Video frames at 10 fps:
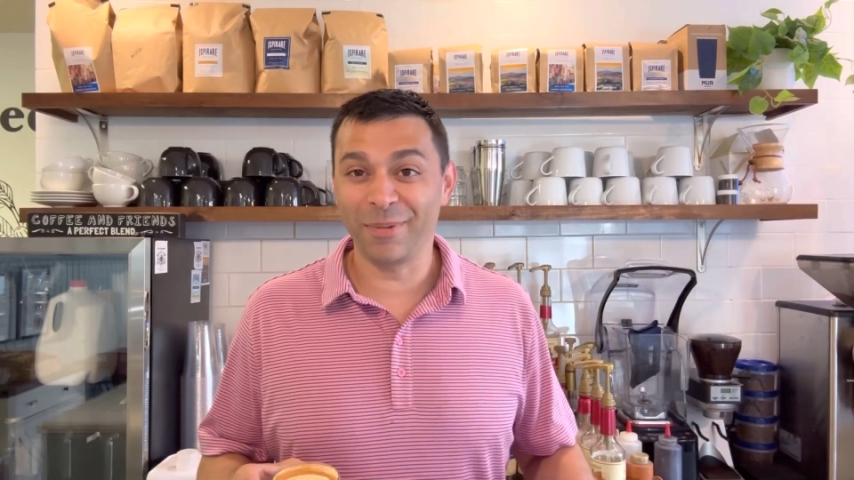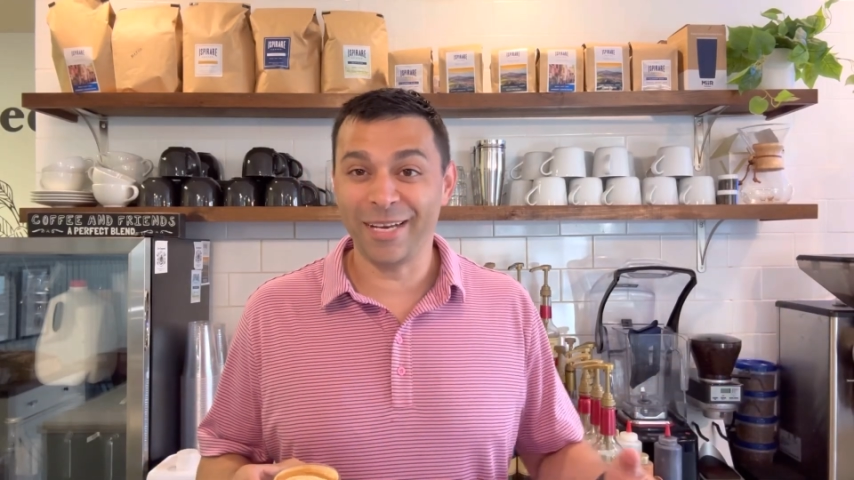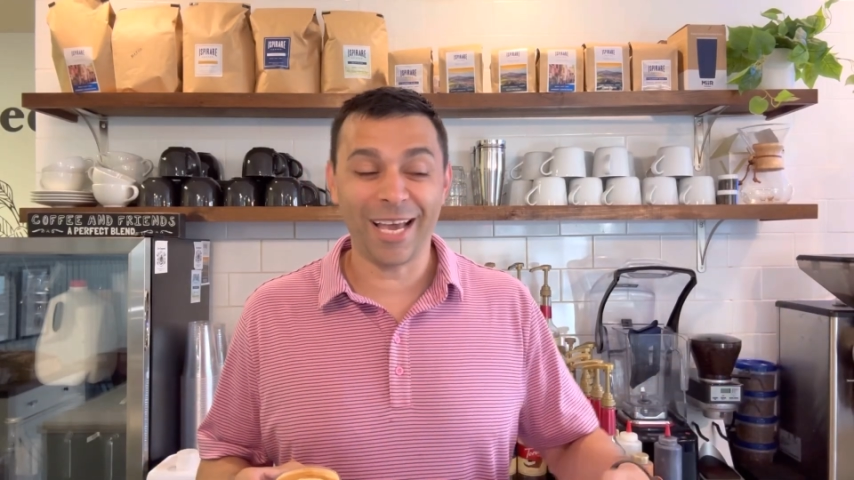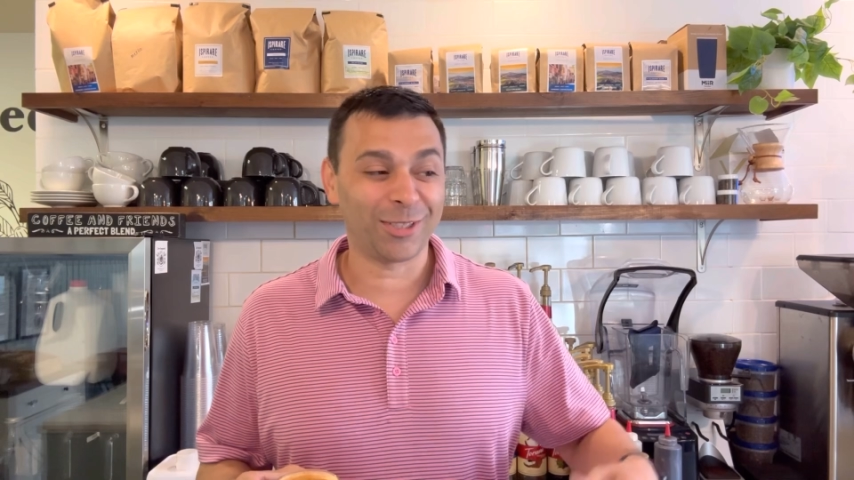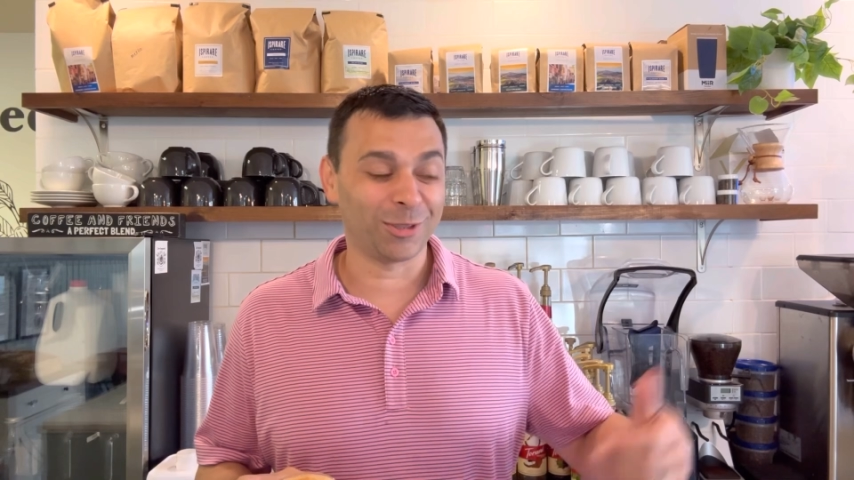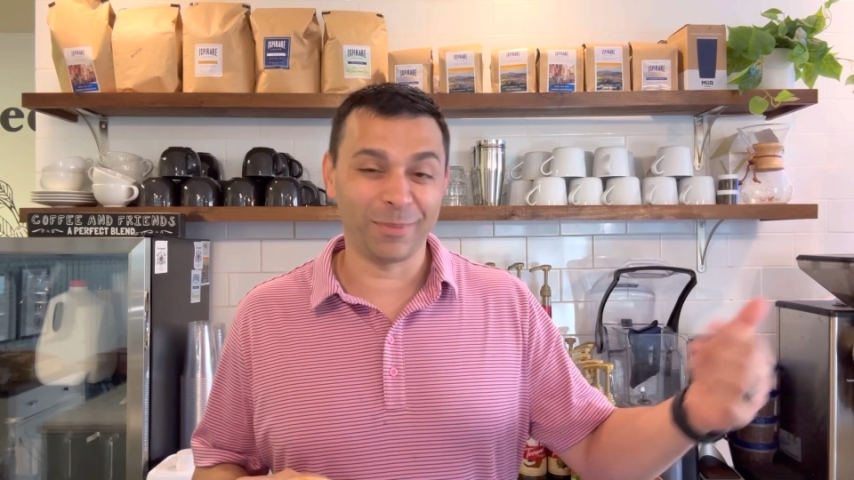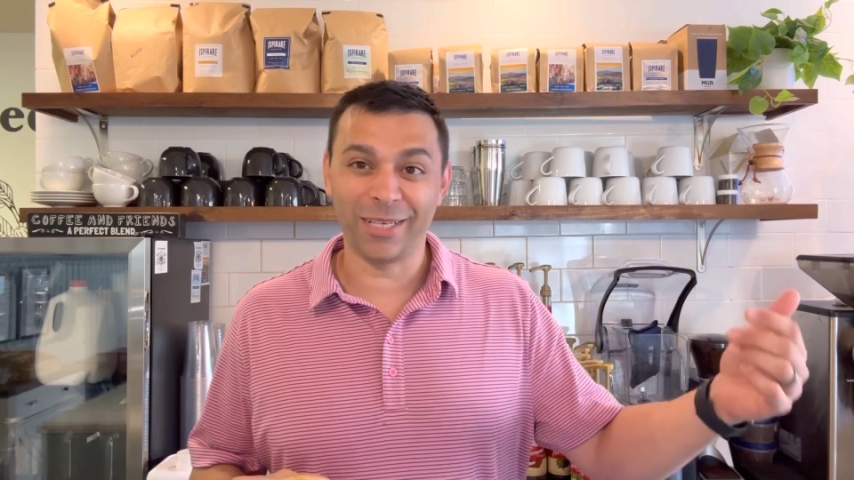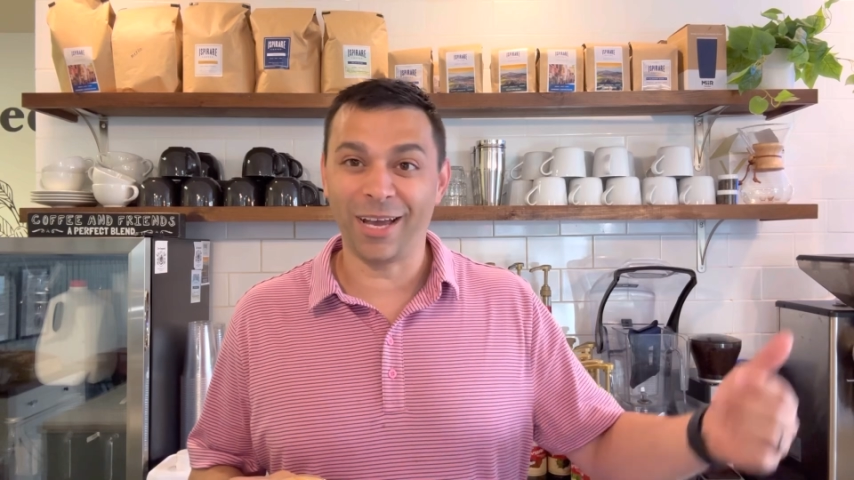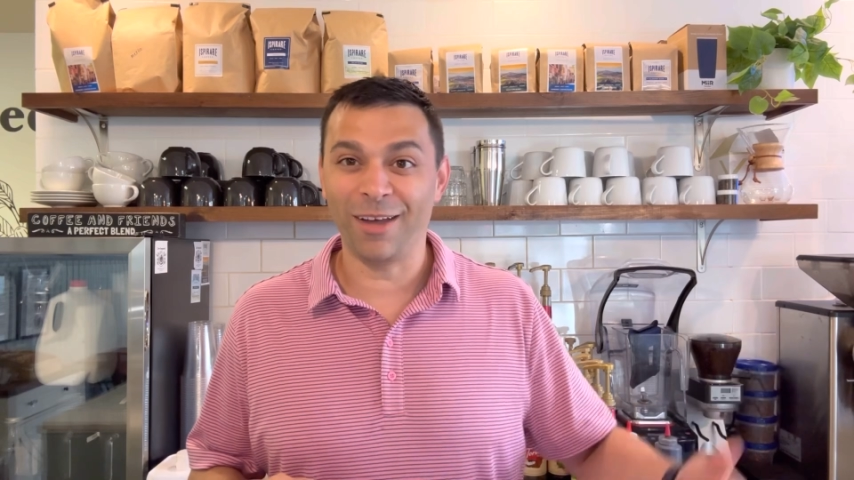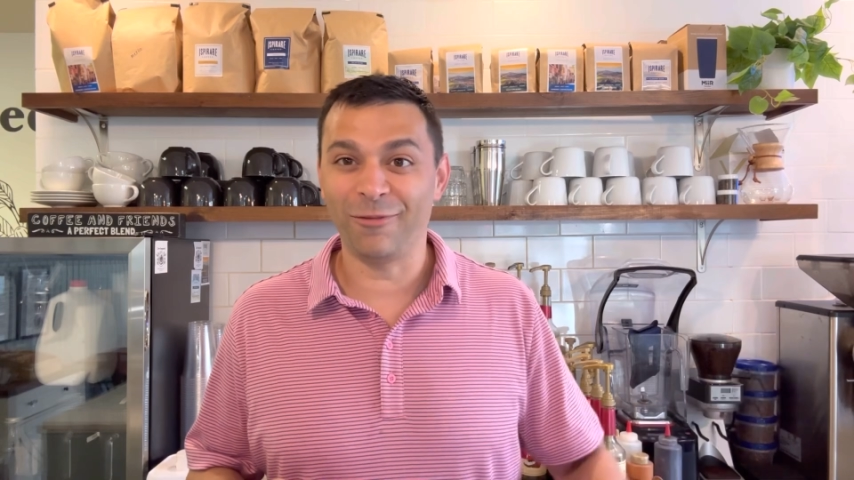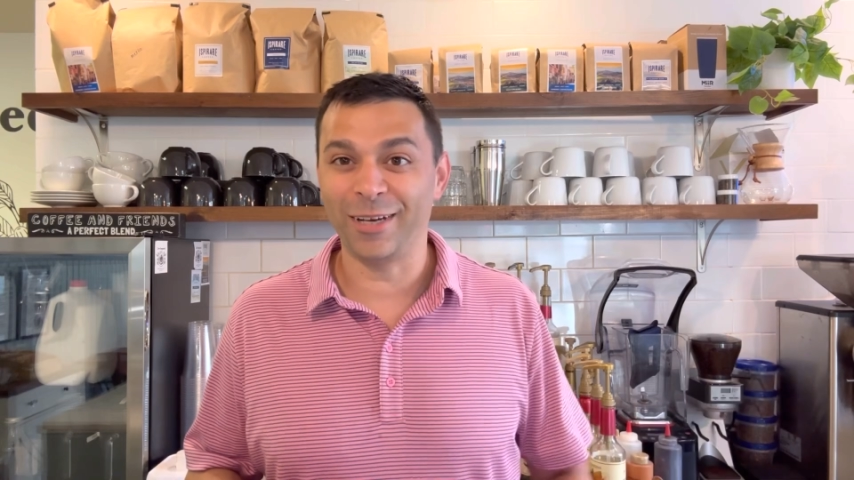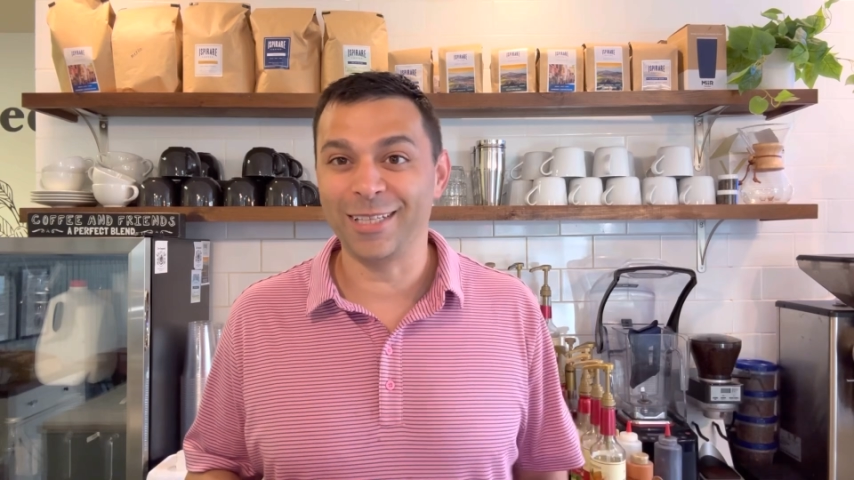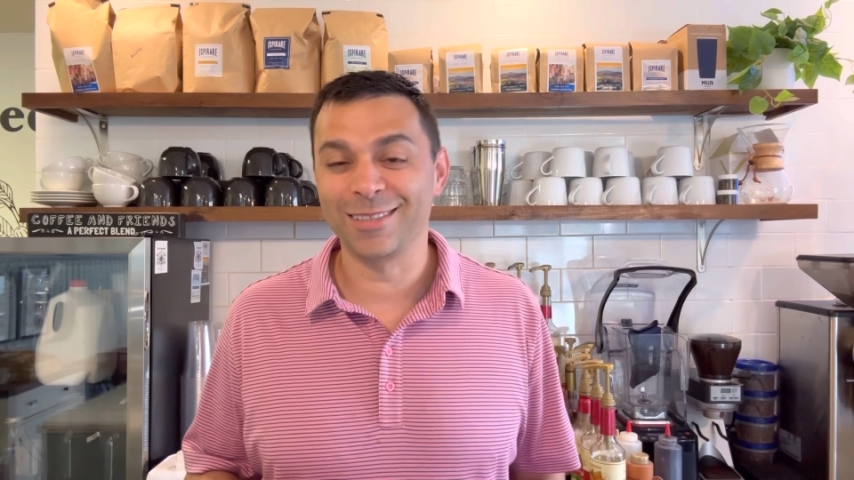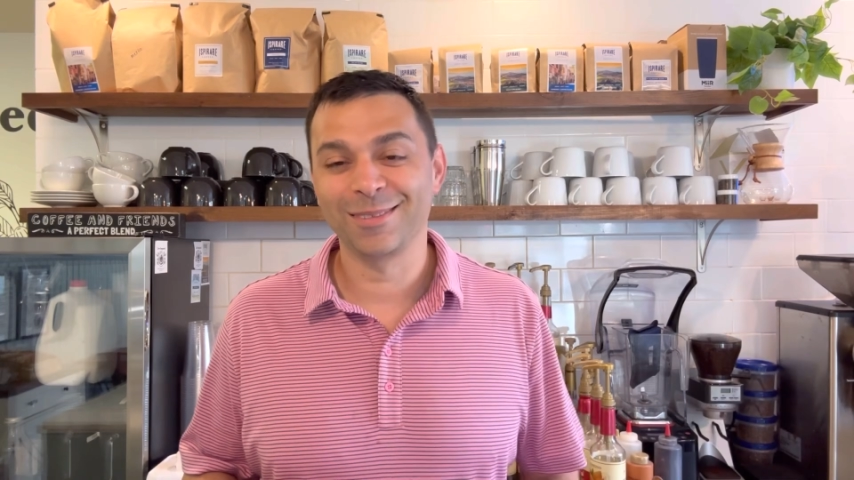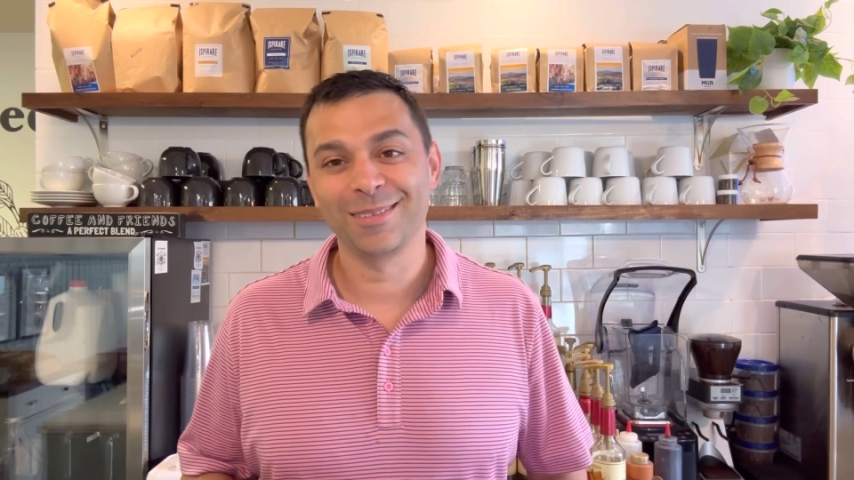be natural, be
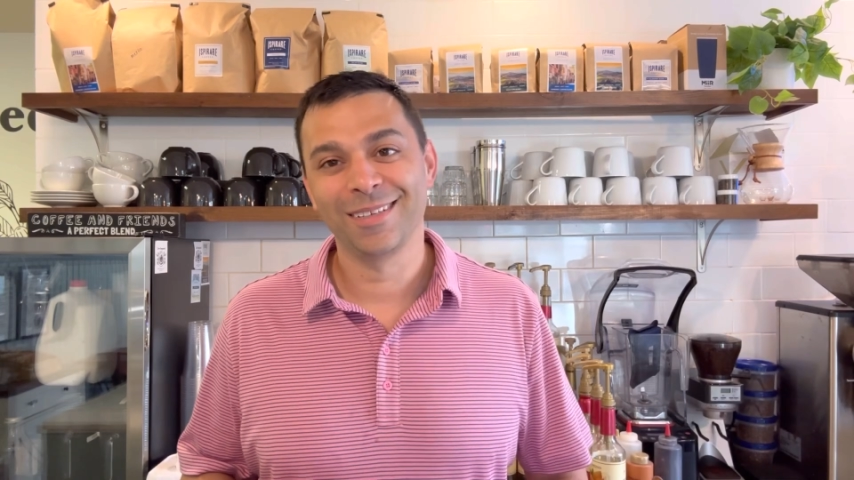confident,